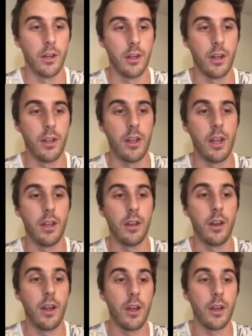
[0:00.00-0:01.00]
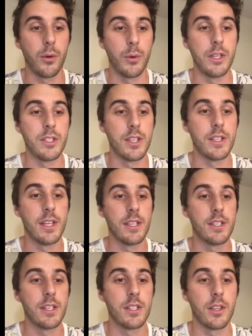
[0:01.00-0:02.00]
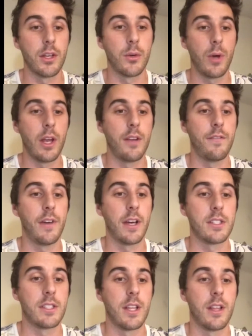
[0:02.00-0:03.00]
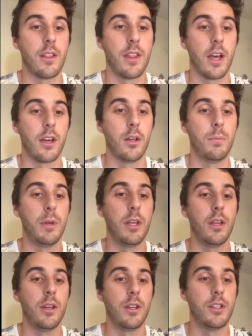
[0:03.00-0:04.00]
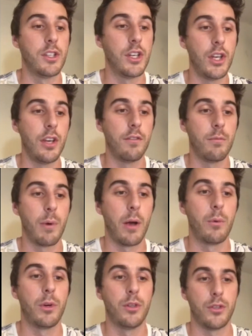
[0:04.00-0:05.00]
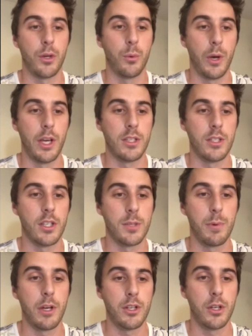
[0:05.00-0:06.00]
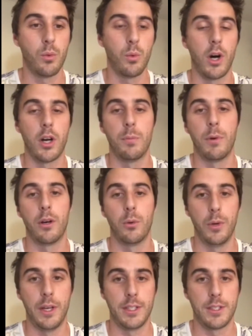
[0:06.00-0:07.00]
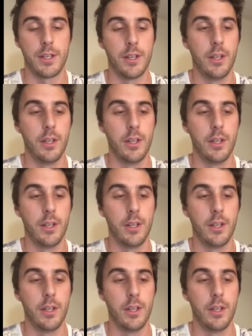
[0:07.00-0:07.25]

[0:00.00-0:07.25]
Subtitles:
and then increase statistics on the great effects that could be achieved by reducing waste, especially water bottle waste,